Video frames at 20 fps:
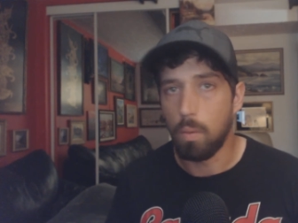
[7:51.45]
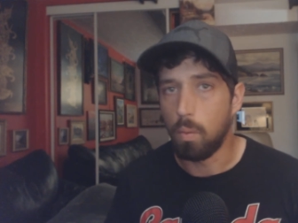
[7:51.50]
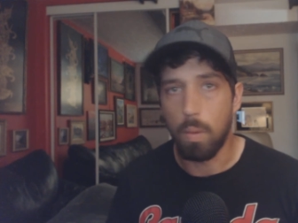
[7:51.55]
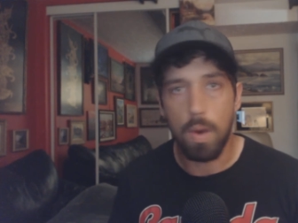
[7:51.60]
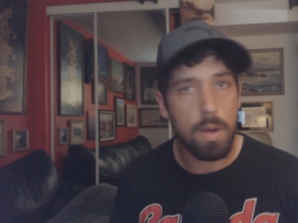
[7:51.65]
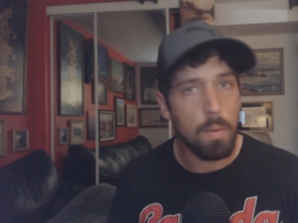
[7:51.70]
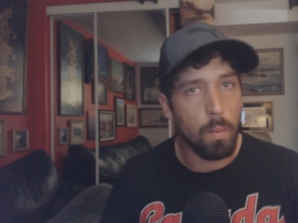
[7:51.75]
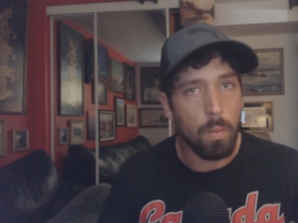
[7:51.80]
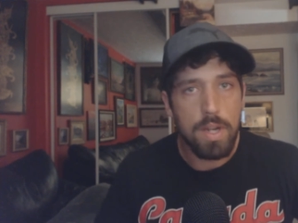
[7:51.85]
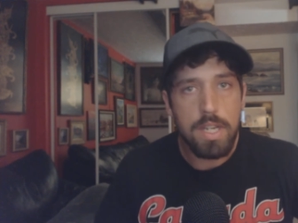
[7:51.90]

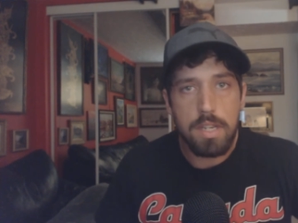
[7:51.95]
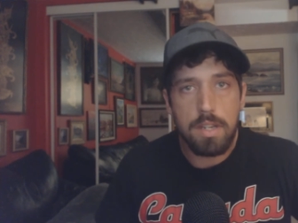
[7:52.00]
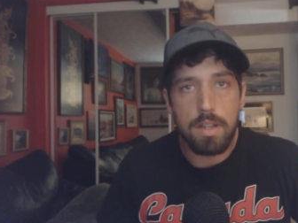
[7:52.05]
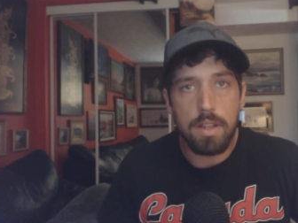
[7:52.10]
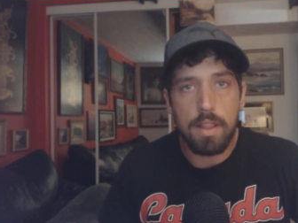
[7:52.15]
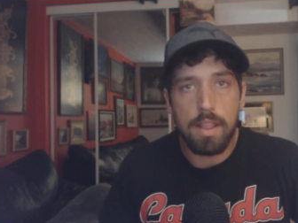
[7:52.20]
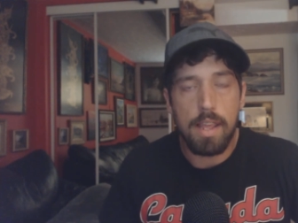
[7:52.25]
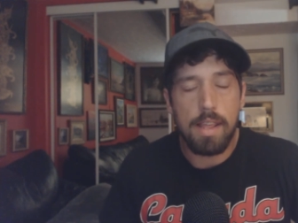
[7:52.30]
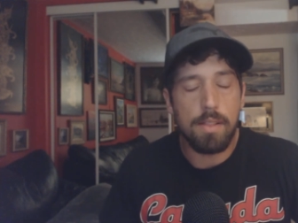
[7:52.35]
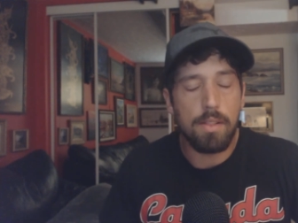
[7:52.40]

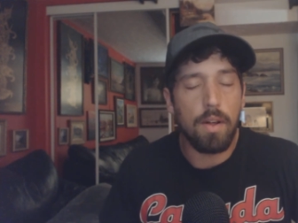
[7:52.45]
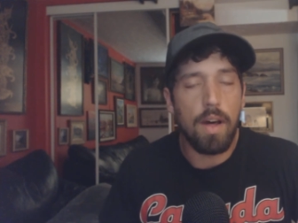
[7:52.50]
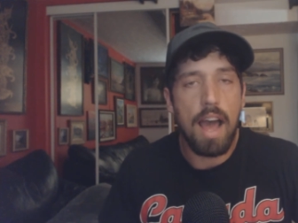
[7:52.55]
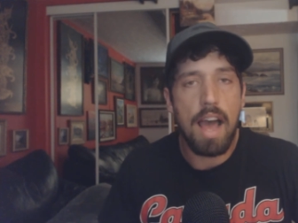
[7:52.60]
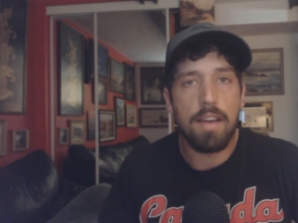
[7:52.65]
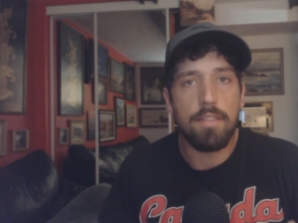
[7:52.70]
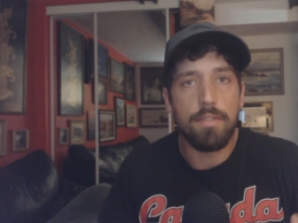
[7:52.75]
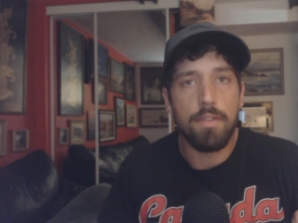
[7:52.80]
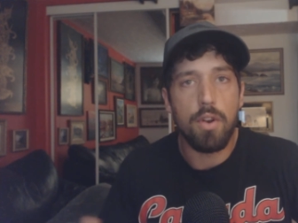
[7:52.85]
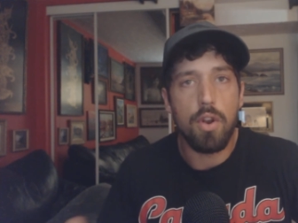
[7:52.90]
they'll
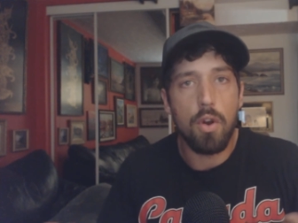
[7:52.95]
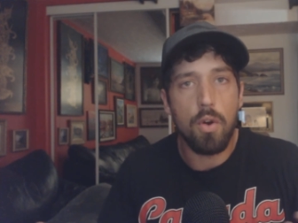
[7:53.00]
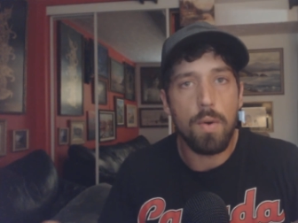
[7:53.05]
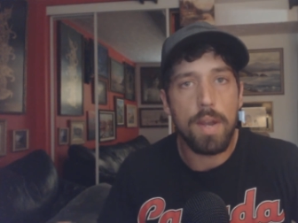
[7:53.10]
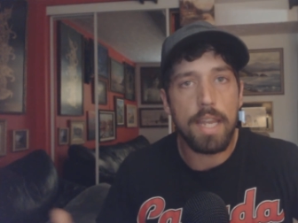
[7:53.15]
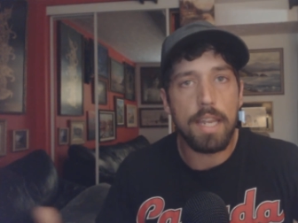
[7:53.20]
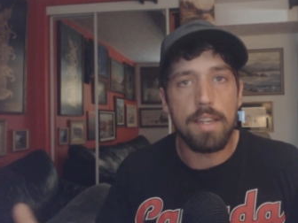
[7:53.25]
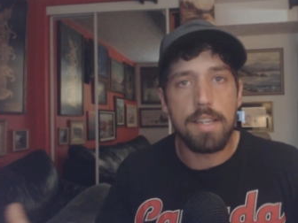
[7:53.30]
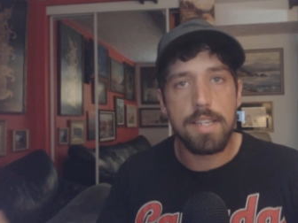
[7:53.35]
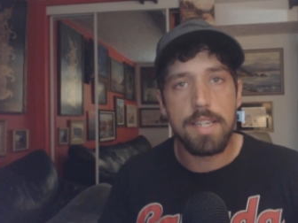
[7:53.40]
have
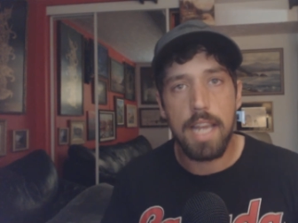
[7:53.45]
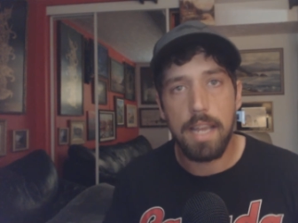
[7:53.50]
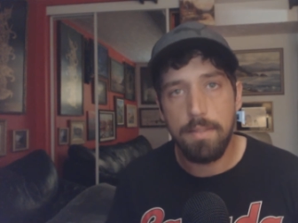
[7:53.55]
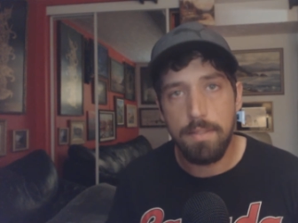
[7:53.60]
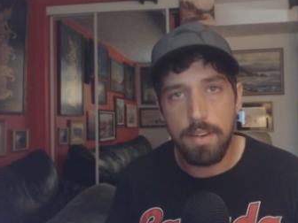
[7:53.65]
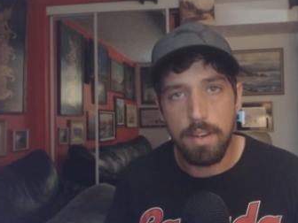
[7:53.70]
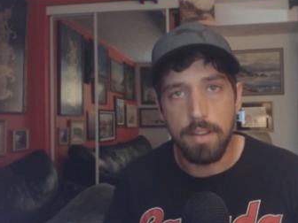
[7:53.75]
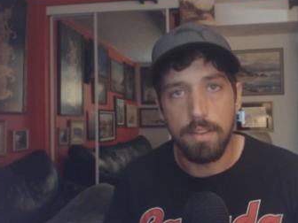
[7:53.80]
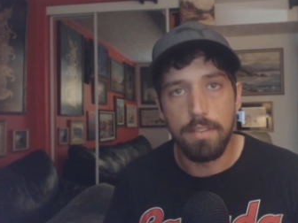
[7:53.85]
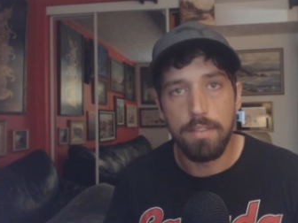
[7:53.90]
no
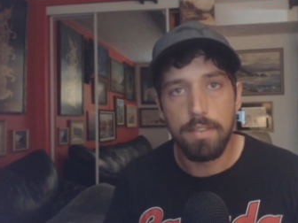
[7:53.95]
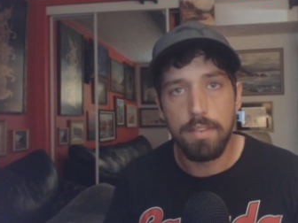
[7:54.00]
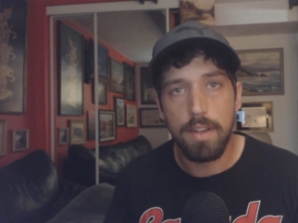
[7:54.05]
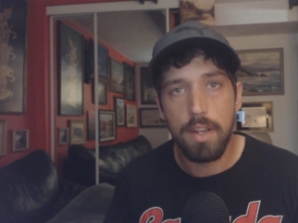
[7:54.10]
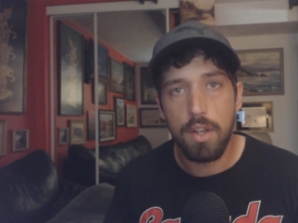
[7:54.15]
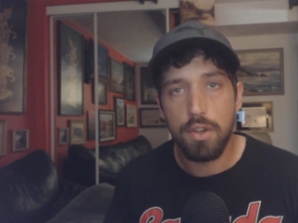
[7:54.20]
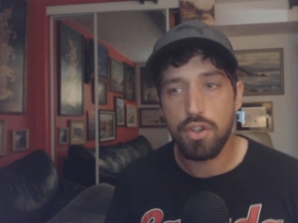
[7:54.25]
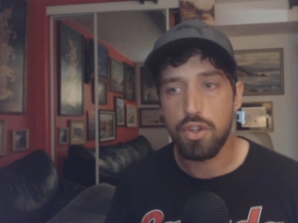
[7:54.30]
incentive